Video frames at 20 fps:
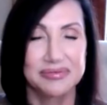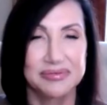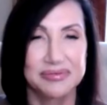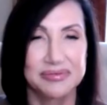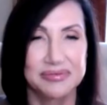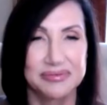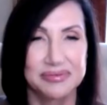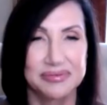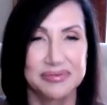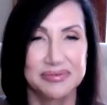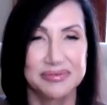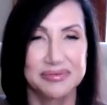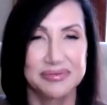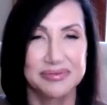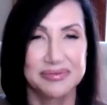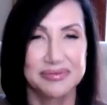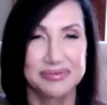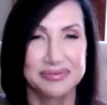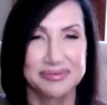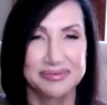
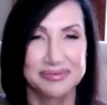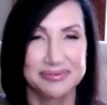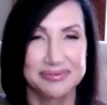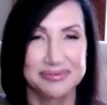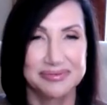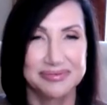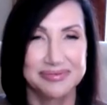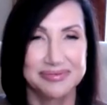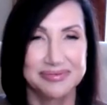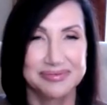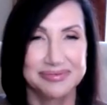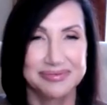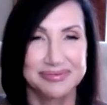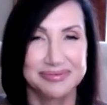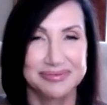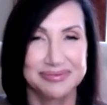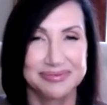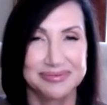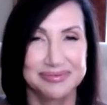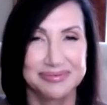
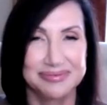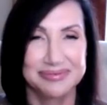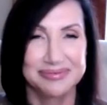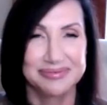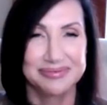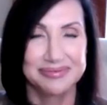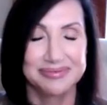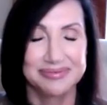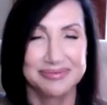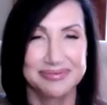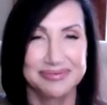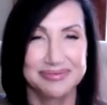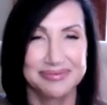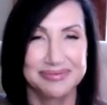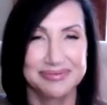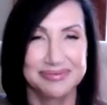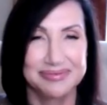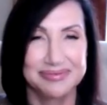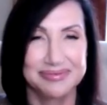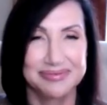
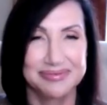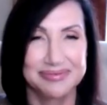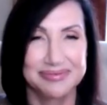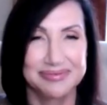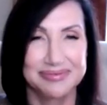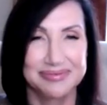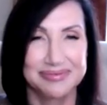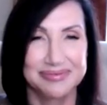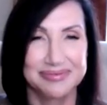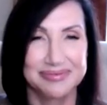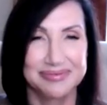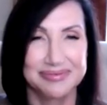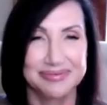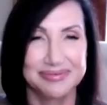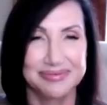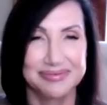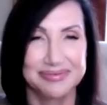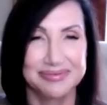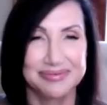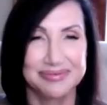
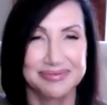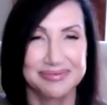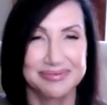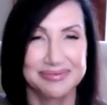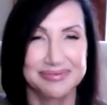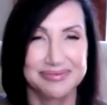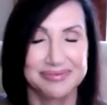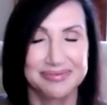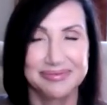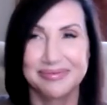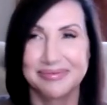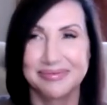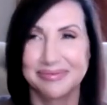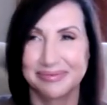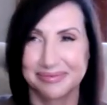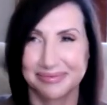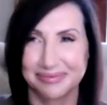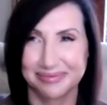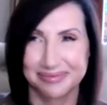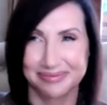
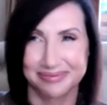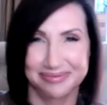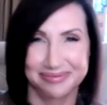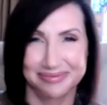(not speaking)